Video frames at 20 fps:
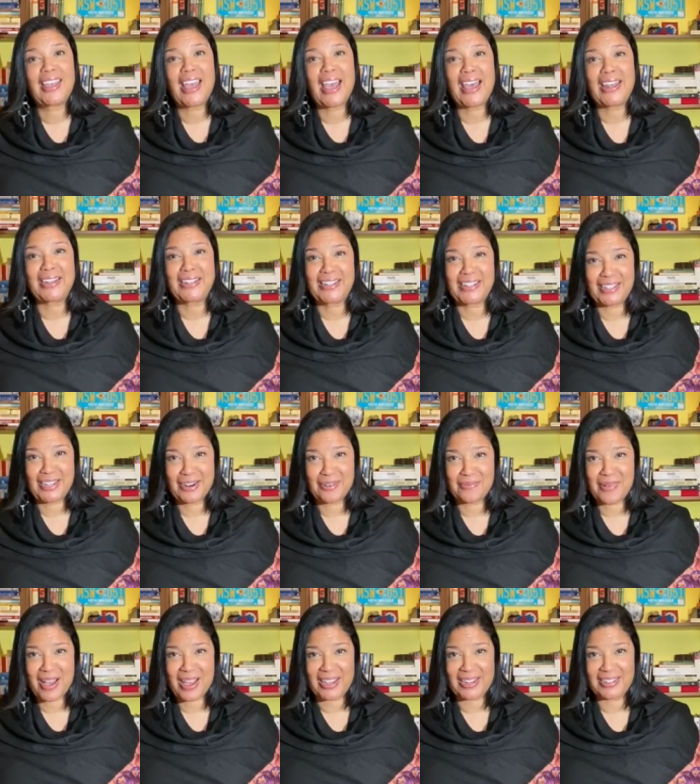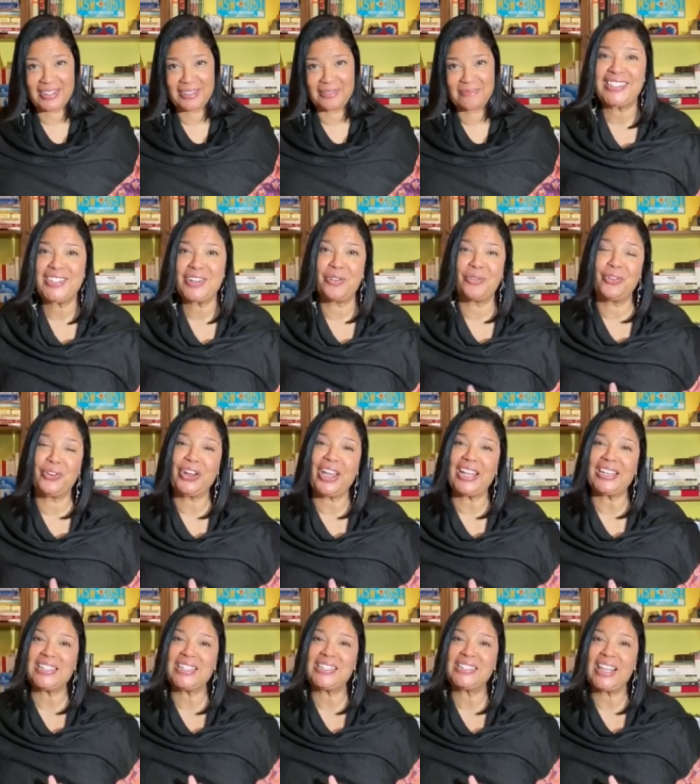and a clear mind. Don't
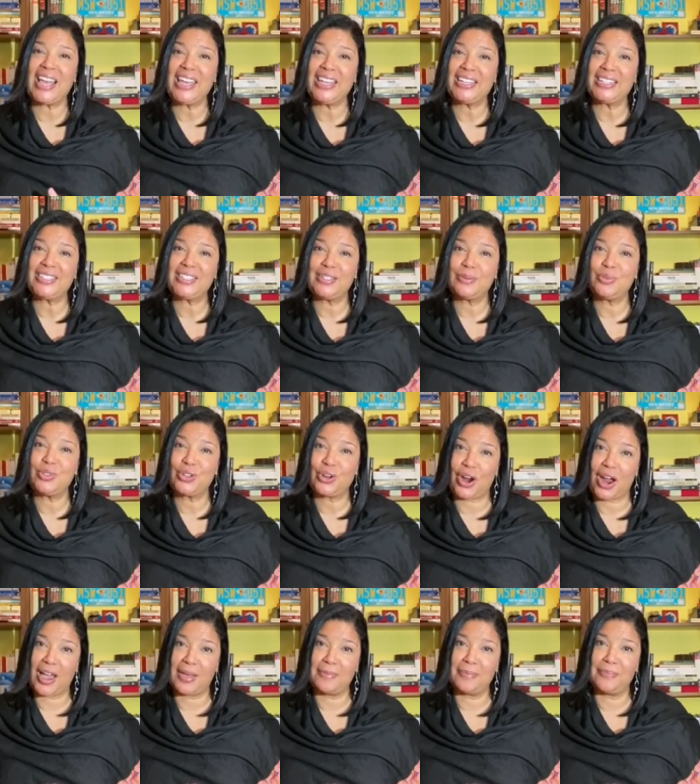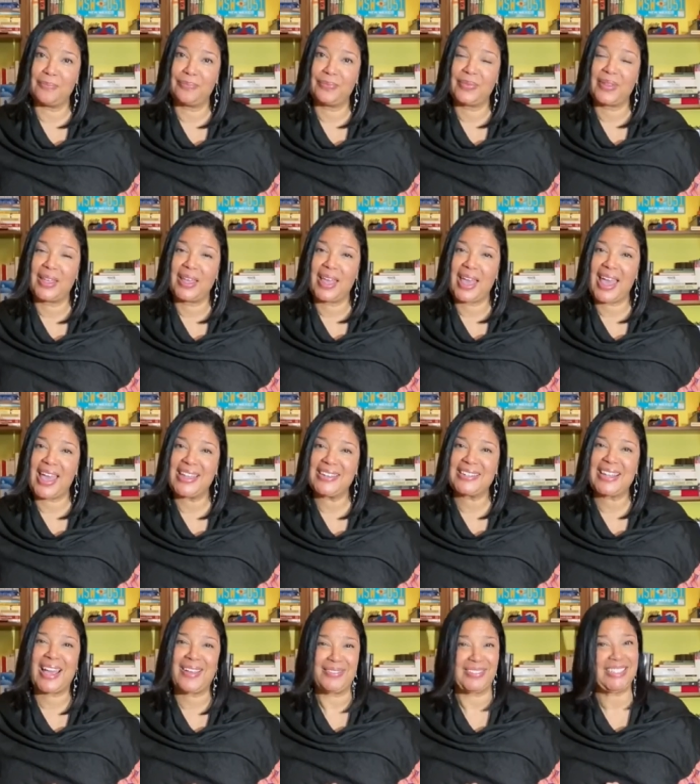forget to like and subscribe. And
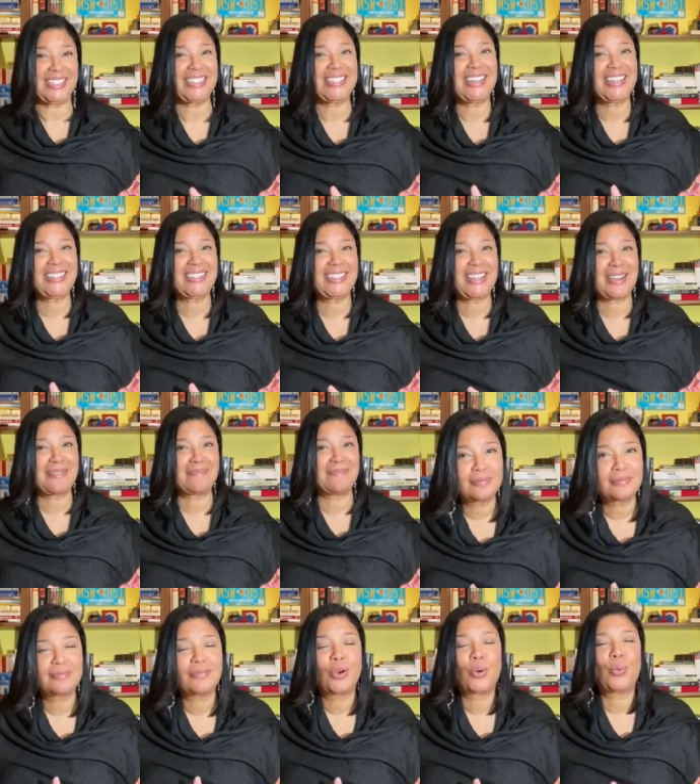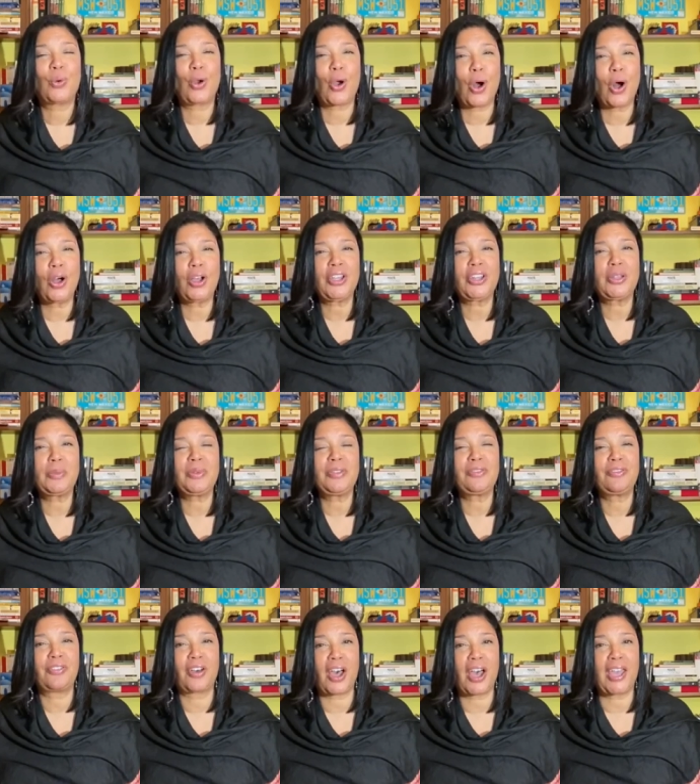I will see you next time. We're all going to be
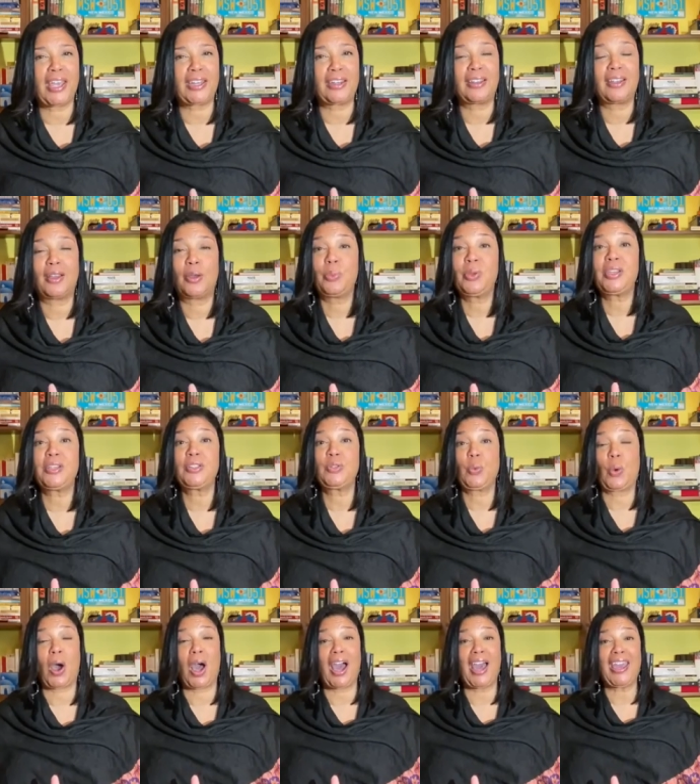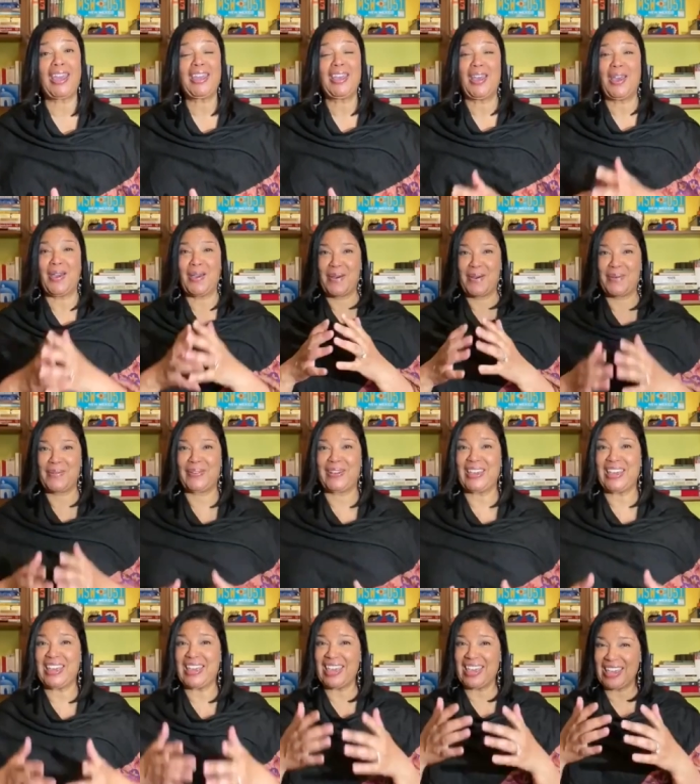fine because why?
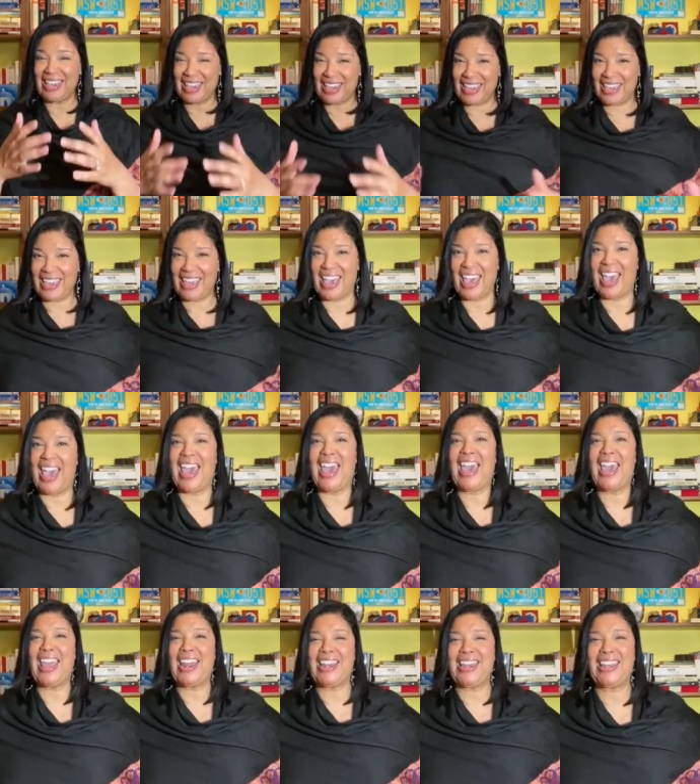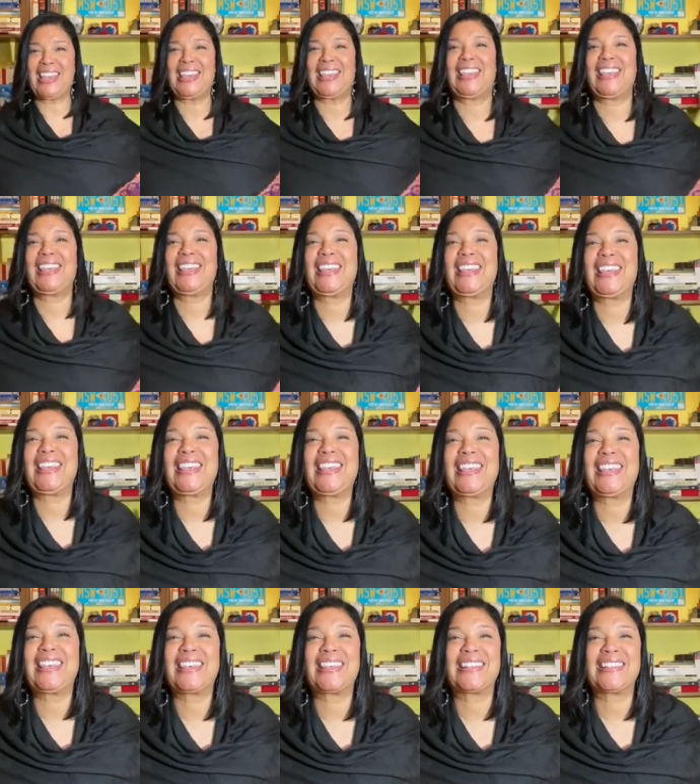We can
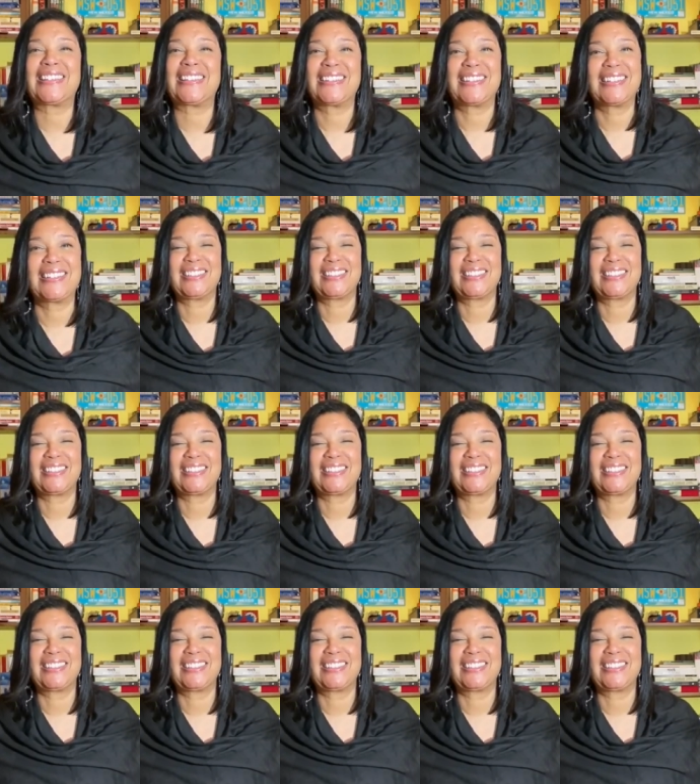heal.